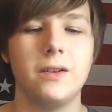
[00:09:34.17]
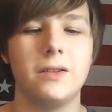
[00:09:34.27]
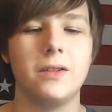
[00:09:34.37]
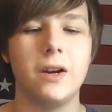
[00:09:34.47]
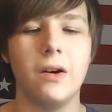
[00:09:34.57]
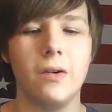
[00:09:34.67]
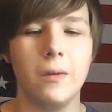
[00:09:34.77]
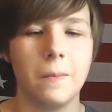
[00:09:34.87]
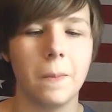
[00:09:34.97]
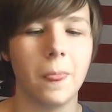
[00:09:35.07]

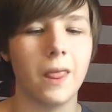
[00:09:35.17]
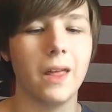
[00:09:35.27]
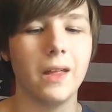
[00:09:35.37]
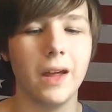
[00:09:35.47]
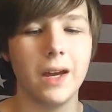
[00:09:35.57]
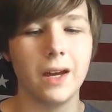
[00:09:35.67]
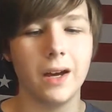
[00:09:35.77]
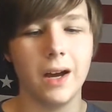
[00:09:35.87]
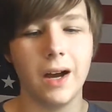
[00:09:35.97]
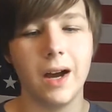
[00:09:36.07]
So, like,
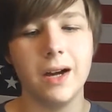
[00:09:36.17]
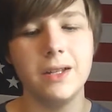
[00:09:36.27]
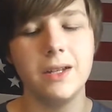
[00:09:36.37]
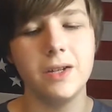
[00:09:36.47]
I